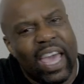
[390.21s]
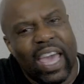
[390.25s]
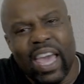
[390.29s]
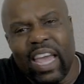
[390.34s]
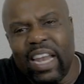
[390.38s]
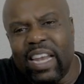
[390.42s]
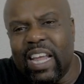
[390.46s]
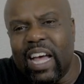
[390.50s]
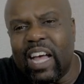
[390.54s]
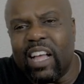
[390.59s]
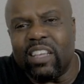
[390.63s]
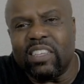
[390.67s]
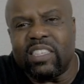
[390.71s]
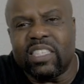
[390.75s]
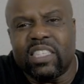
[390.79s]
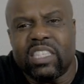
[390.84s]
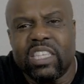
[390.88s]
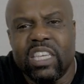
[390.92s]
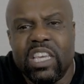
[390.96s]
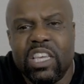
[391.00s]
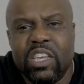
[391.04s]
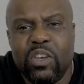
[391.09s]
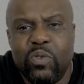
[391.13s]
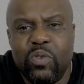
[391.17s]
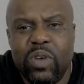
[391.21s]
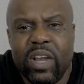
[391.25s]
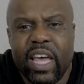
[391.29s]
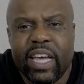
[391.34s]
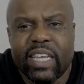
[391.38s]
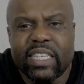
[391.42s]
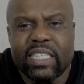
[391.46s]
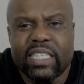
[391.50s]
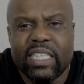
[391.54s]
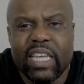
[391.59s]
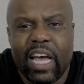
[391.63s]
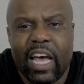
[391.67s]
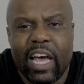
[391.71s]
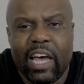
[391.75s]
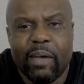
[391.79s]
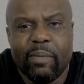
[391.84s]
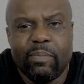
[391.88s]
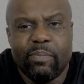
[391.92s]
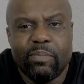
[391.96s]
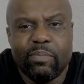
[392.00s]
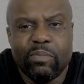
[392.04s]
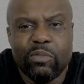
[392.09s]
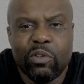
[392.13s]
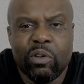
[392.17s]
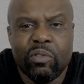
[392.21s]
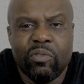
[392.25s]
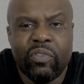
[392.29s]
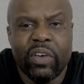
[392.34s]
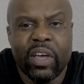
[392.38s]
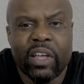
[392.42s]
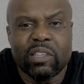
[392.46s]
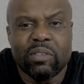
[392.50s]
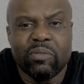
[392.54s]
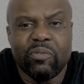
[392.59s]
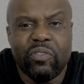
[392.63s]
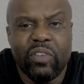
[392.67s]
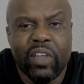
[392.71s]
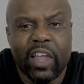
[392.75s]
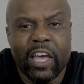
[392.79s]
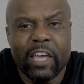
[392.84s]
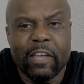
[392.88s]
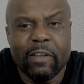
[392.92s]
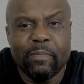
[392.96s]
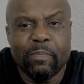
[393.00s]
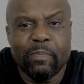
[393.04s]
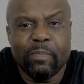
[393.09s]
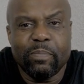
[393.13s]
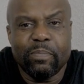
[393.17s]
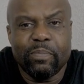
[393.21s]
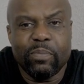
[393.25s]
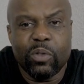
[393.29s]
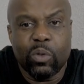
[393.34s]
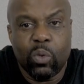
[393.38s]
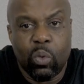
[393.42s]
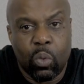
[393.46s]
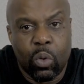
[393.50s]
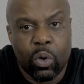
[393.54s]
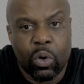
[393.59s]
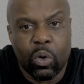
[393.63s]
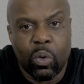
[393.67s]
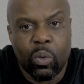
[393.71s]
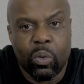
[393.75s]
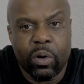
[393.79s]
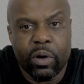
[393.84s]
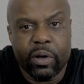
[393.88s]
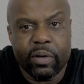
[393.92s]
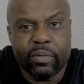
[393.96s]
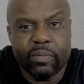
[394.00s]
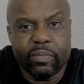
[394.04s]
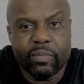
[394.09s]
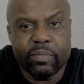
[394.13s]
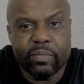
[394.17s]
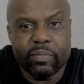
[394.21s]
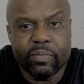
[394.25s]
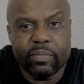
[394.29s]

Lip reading: And I'll see you next time on Phantom Flight 101.